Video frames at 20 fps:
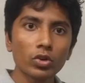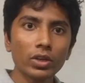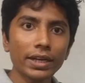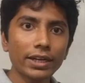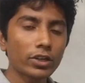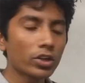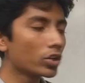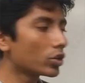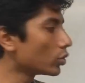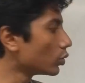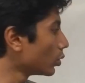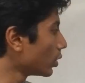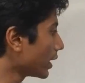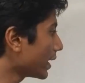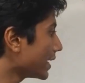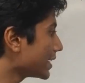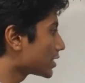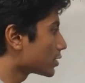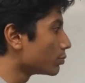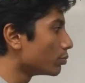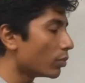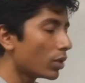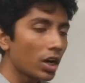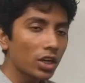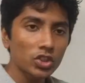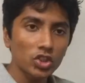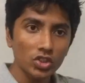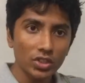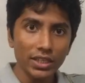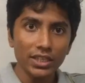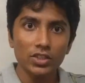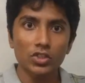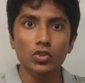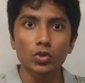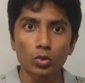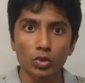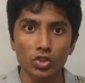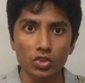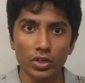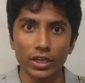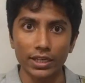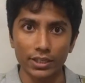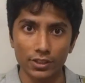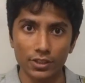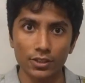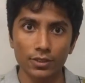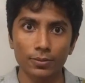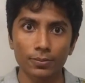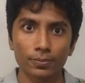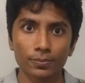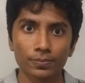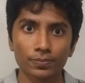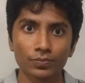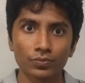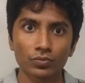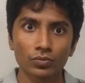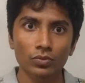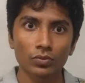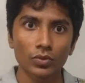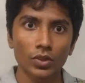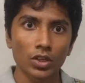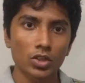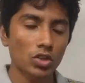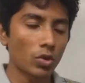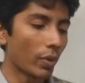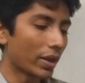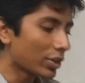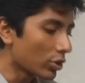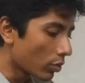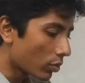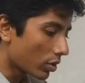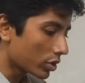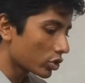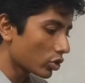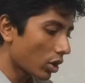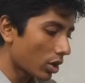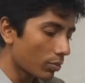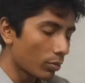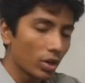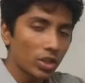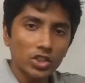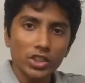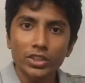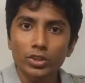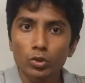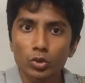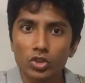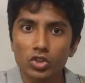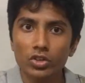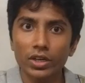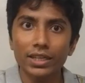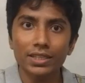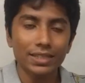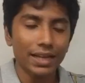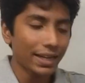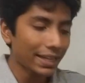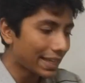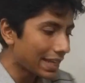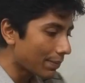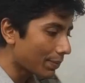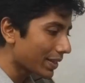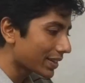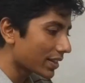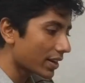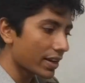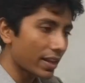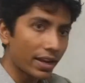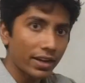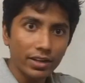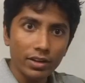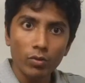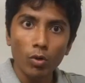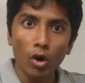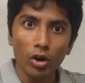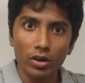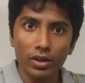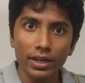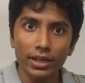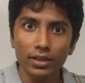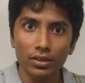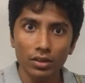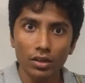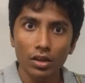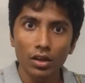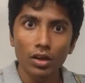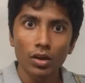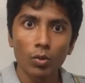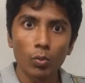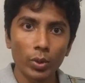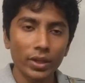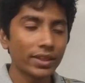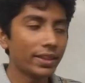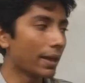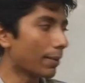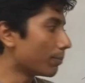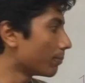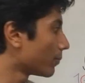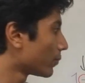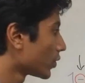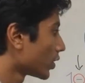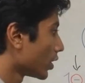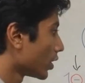you need to do is merge these two strings. So when you are merging two strings and keeping the relative ordering with them,